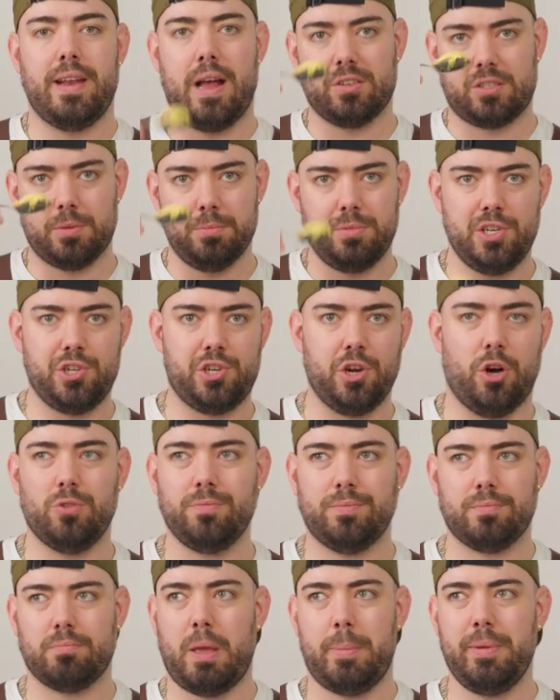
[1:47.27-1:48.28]
Now some
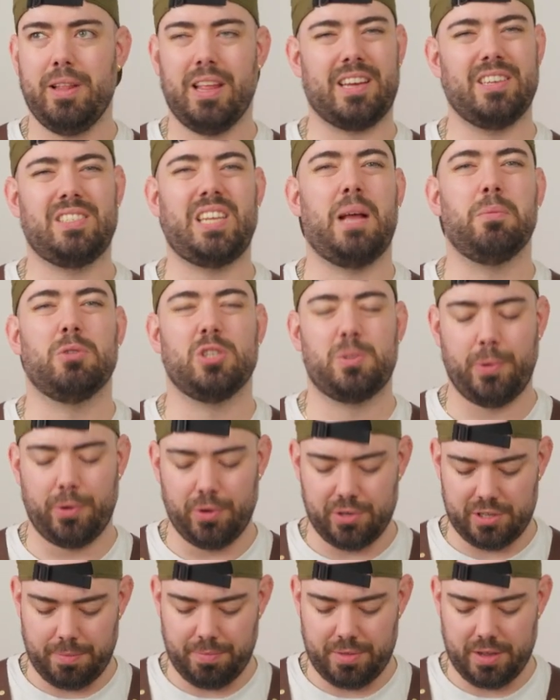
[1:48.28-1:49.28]
Dijon, maybe like a tablespoon
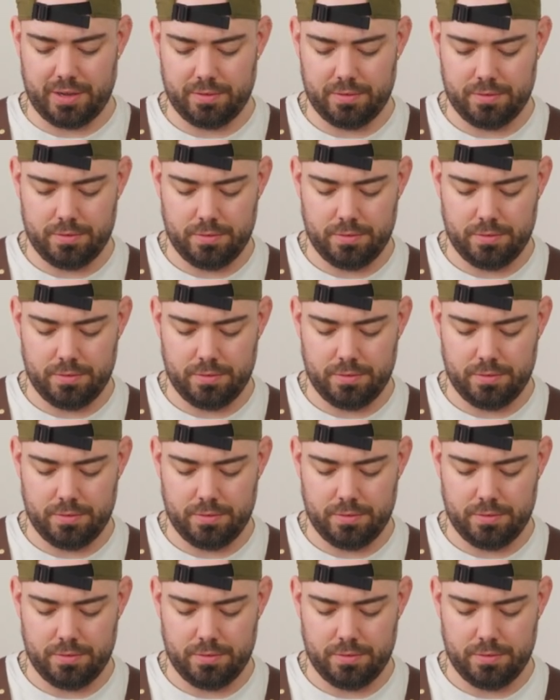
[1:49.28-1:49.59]
or something.